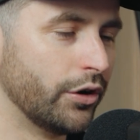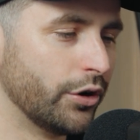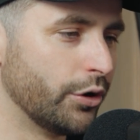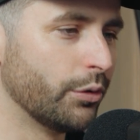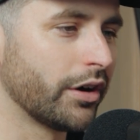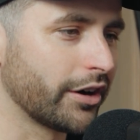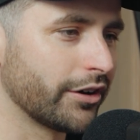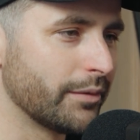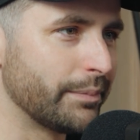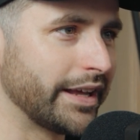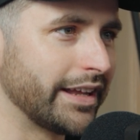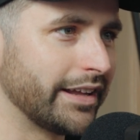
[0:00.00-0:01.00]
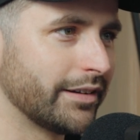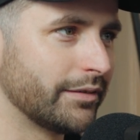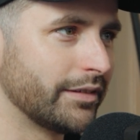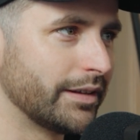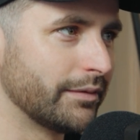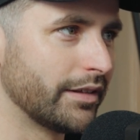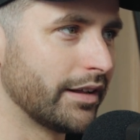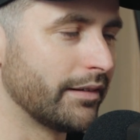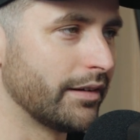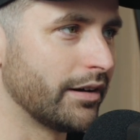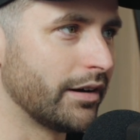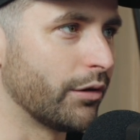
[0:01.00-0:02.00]
who are going to be
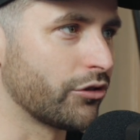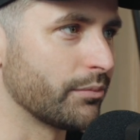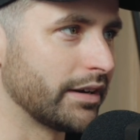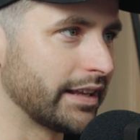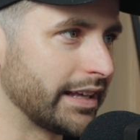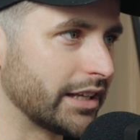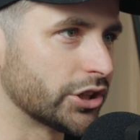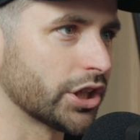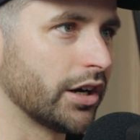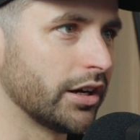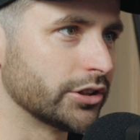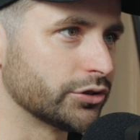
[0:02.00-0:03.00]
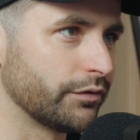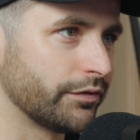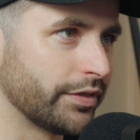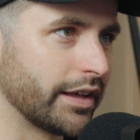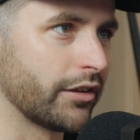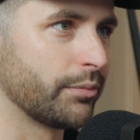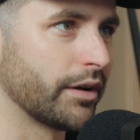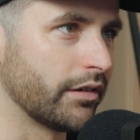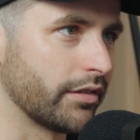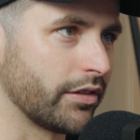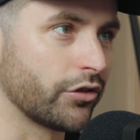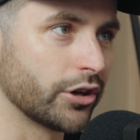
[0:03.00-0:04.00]
ultimately in charge of the
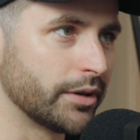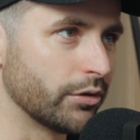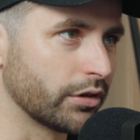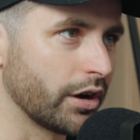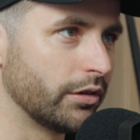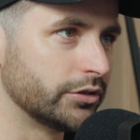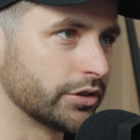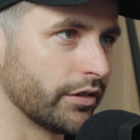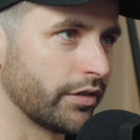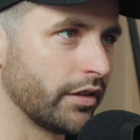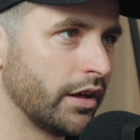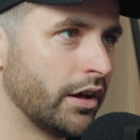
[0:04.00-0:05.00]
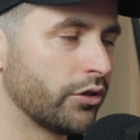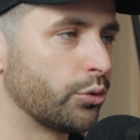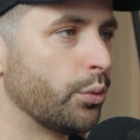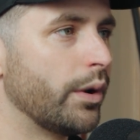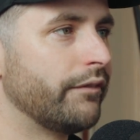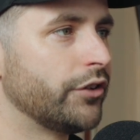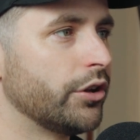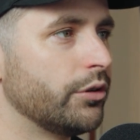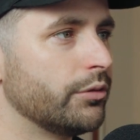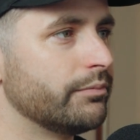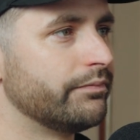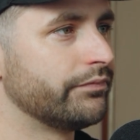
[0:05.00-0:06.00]
experience? It's going to be your coaches. So if you